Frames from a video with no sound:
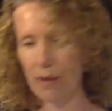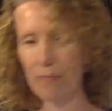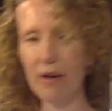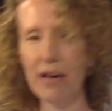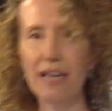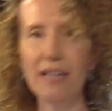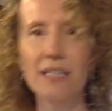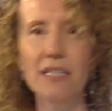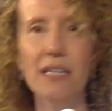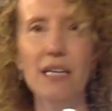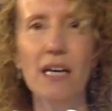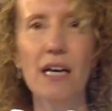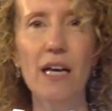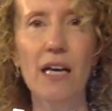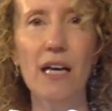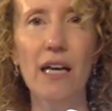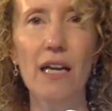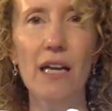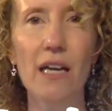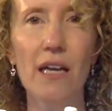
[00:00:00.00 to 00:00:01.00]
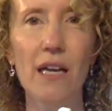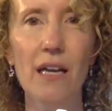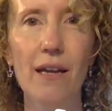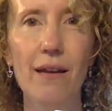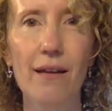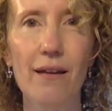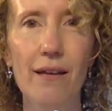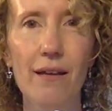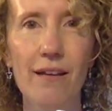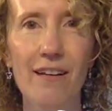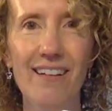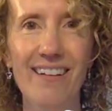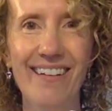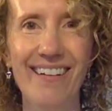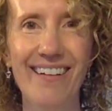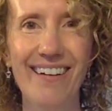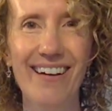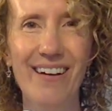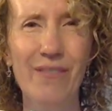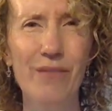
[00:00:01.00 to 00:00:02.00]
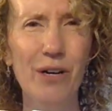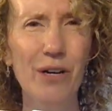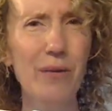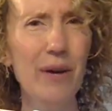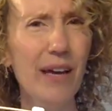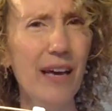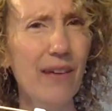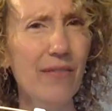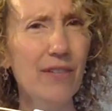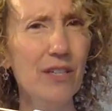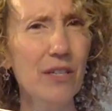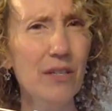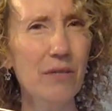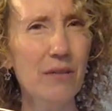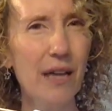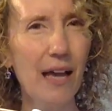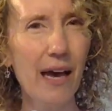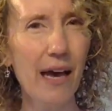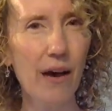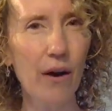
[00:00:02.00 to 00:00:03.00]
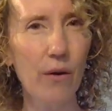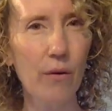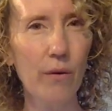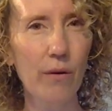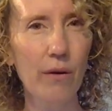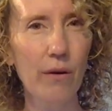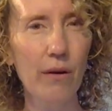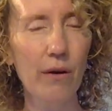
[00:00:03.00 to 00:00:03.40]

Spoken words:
am I done? What do I have to do now?